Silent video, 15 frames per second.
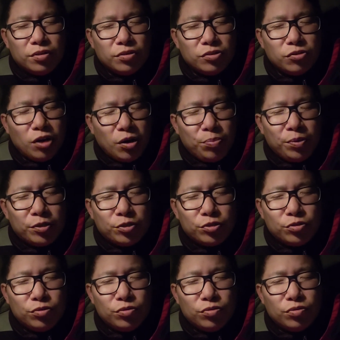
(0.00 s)
you help us
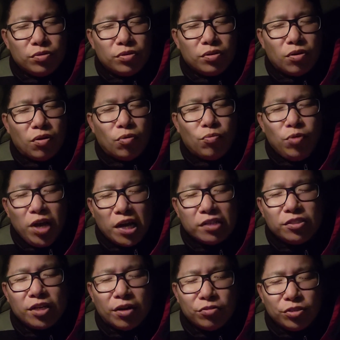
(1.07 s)
to
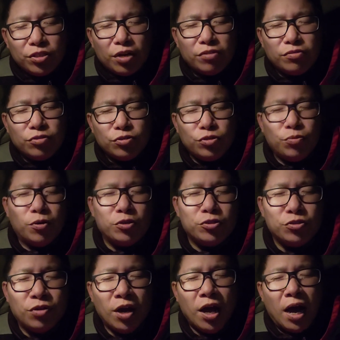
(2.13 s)
orient ourselves towards you.